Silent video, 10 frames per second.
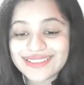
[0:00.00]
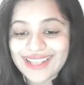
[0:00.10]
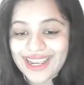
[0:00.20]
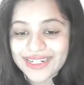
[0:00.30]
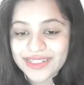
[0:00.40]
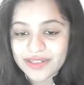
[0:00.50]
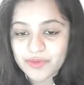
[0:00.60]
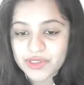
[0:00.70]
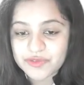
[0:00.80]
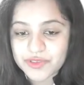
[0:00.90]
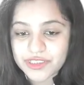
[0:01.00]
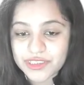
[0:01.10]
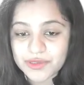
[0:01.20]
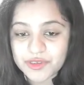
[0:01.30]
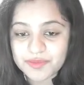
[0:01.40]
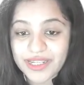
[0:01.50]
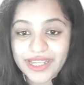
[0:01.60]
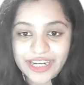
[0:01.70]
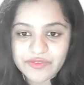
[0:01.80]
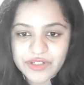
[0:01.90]
idea was first used by
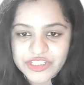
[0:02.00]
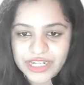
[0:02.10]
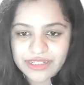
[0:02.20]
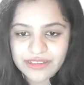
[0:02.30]
Edward Jenner.